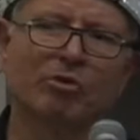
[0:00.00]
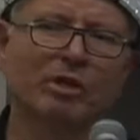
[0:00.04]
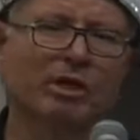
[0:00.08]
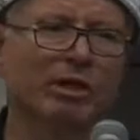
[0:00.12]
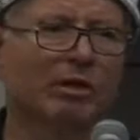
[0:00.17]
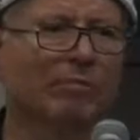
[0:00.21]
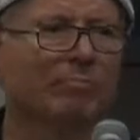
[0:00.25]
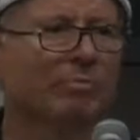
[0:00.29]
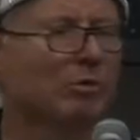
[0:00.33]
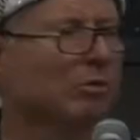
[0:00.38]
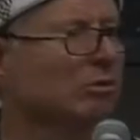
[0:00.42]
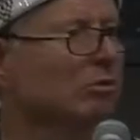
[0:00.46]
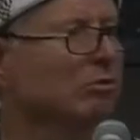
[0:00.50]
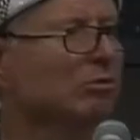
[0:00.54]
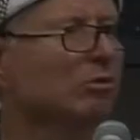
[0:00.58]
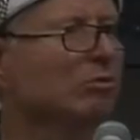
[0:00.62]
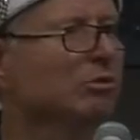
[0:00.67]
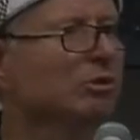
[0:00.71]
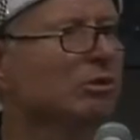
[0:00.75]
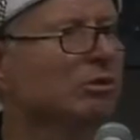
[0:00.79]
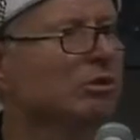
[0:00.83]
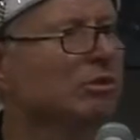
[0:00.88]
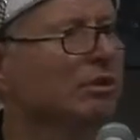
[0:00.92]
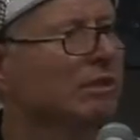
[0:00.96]
freedom, there's no
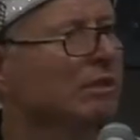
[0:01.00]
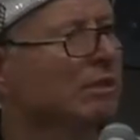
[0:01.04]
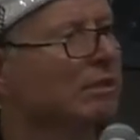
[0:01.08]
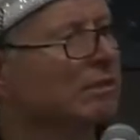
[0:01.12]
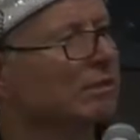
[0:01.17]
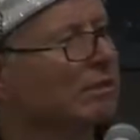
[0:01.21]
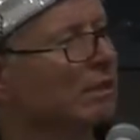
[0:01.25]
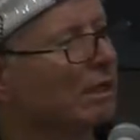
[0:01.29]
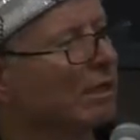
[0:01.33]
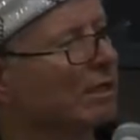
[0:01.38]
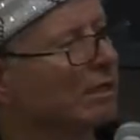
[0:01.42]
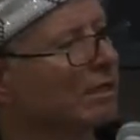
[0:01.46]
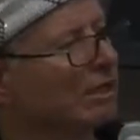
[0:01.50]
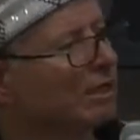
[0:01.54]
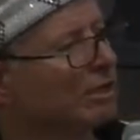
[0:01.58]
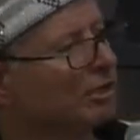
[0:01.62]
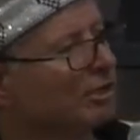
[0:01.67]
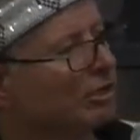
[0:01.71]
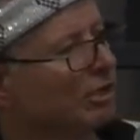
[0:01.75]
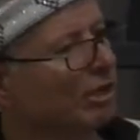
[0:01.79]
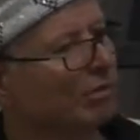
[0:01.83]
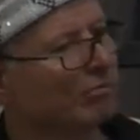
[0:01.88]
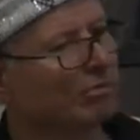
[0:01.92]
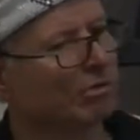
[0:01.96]
such thing as that.
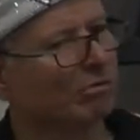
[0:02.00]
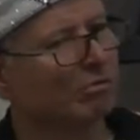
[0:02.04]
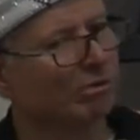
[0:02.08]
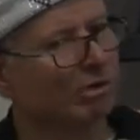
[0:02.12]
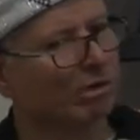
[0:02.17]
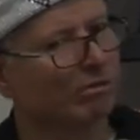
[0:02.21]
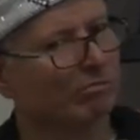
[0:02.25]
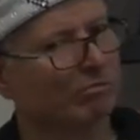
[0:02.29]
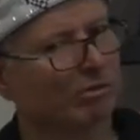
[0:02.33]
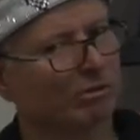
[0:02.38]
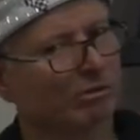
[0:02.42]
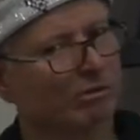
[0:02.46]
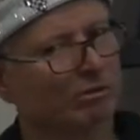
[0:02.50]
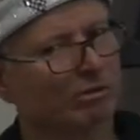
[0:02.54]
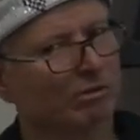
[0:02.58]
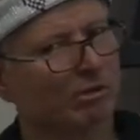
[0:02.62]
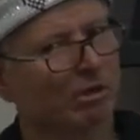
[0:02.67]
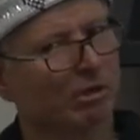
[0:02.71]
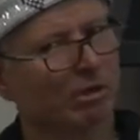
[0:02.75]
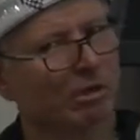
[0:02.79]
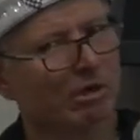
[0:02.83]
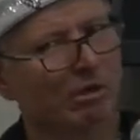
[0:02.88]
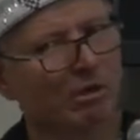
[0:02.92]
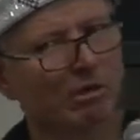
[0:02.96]
Each and every one of us
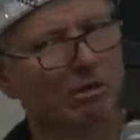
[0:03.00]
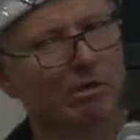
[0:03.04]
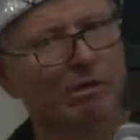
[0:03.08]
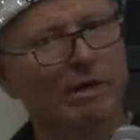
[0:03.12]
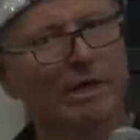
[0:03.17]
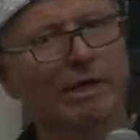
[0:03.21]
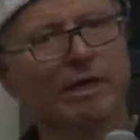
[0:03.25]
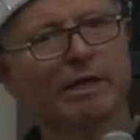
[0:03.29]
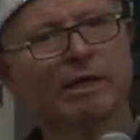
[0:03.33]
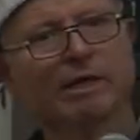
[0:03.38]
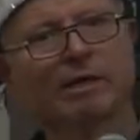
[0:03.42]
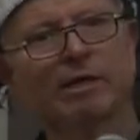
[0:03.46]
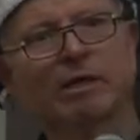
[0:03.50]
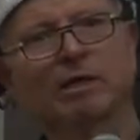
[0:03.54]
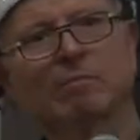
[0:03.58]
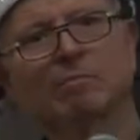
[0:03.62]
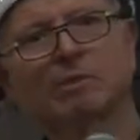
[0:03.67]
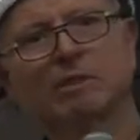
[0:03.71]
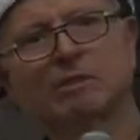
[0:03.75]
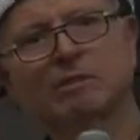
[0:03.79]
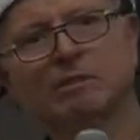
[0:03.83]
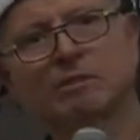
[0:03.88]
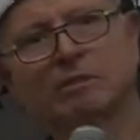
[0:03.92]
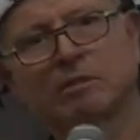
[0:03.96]
are
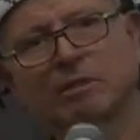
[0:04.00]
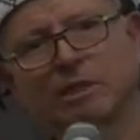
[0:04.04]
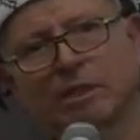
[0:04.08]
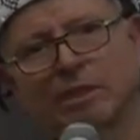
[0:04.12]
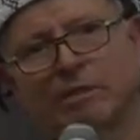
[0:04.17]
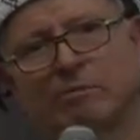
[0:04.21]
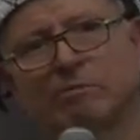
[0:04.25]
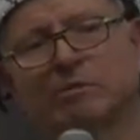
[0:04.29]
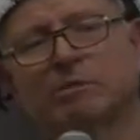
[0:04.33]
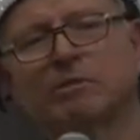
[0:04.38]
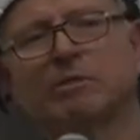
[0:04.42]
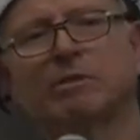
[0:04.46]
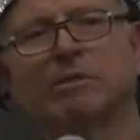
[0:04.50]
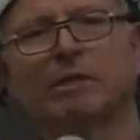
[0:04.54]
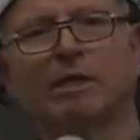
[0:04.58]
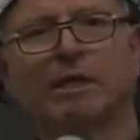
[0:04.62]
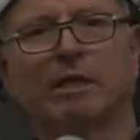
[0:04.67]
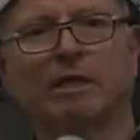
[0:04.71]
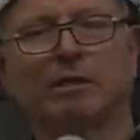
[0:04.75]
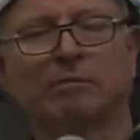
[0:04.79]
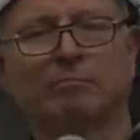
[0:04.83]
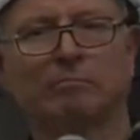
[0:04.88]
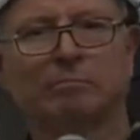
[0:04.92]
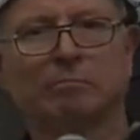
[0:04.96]
economic slaves
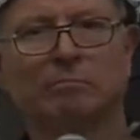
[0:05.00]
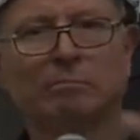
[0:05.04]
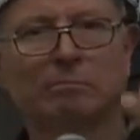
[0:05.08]
today.